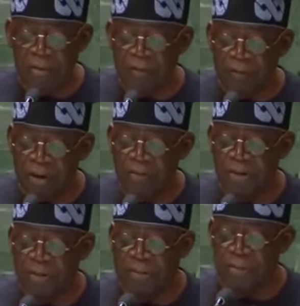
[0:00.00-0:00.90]
of
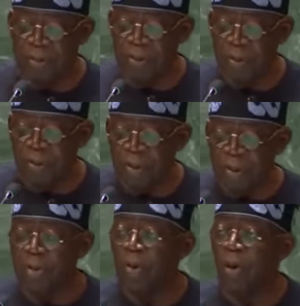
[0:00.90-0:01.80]
friendship
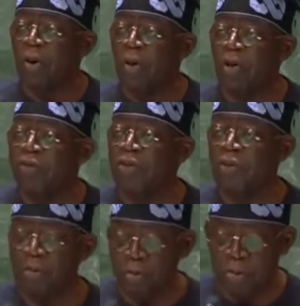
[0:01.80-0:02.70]
to all of
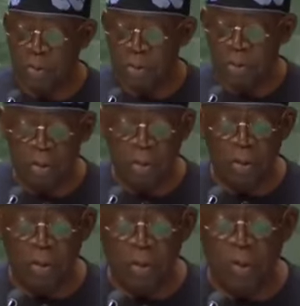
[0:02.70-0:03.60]
you
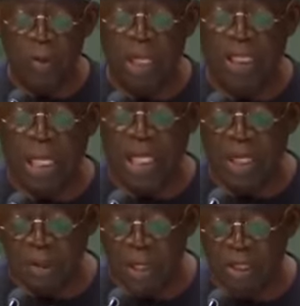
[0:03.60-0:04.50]
who may
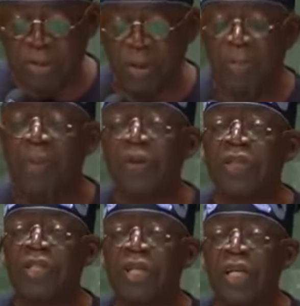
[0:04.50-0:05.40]
genuinely
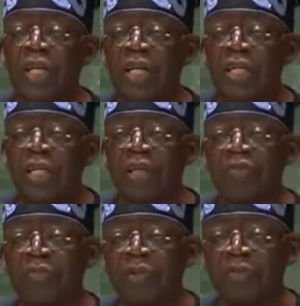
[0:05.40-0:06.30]
support
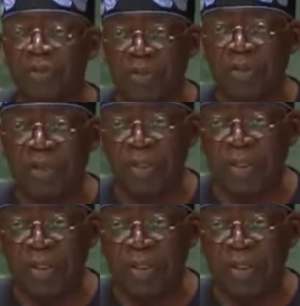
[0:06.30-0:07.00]
this mission